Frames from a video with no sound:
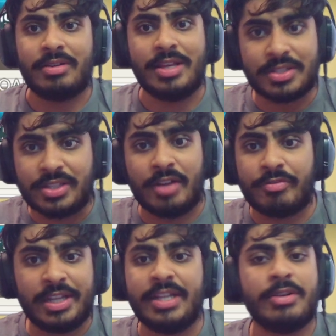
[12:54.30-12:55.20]
is there
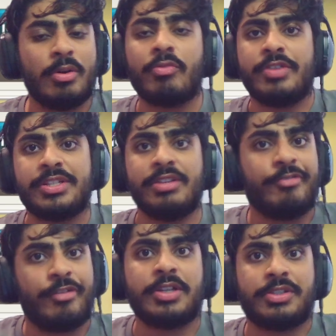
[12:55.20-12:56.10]
really no reason
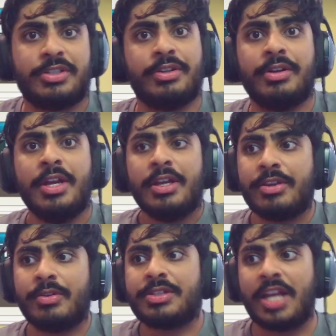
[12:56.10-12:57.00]
for us to,
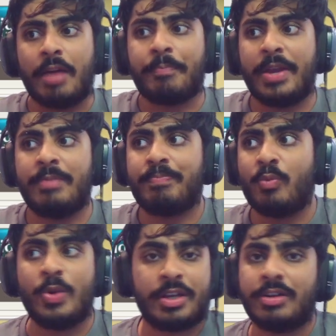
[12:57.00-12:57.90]
you know, set up a
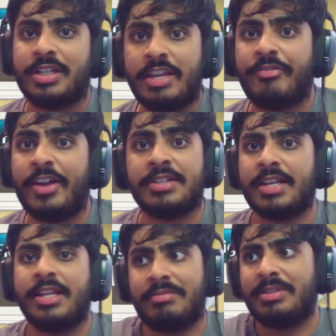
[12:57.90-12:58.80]
weaker defense?
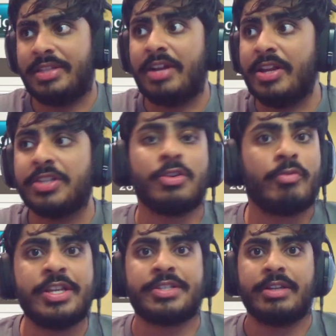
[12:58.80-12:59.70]
And there is no
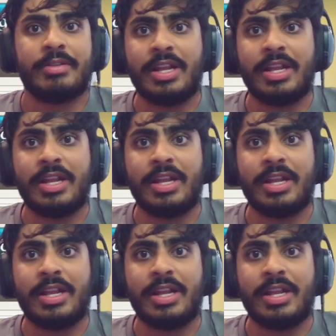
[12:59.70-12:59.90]
reason.